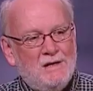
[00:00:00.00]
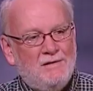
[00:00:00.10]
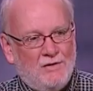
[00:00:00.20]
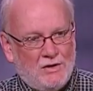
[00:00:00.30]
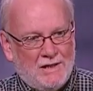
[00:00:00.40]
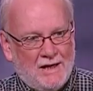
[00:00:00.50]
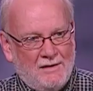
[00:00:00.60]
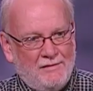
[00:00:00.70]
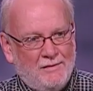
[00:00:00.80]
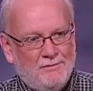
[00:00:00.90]
interviewed
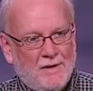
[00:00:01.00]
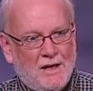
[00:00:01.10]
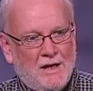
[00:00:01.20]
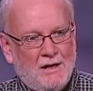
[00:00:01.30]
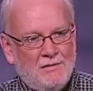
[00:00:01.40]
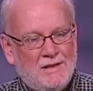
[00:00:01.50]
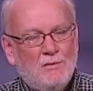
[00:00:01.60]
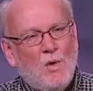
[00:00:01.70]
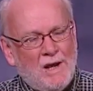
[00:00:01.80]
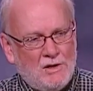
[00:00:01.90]
Dave and we
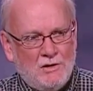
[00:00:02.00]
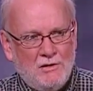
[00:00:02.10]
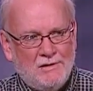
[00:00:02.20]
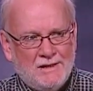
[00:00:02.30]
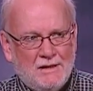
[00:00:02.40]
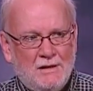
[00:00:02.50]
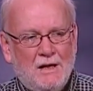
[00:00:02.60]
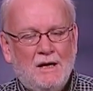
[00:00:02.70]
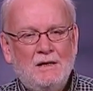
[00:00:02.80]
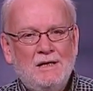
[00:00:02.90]
said, why did you do this? And,
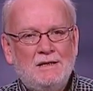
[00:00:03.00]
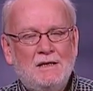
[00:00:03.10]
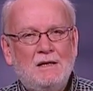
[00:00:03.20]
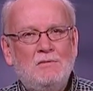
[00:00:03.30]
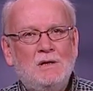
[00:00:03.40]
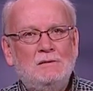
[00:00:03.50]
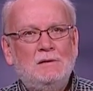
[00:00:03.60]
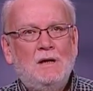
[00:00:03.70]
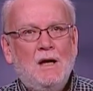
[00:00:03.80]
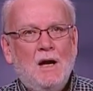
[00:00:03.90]
and he said, well,
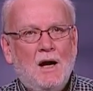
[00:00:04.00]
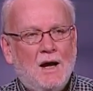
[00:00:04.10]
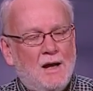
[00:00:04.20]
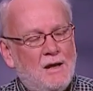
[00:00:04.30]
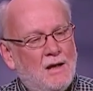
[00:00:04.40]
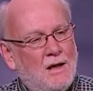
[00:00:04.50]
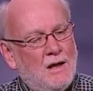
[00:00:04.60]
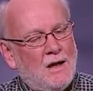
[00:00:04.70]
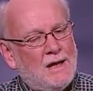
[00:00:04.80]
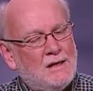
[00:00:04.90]
I,
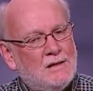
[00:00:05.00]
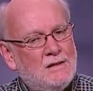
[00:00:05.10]
I'd,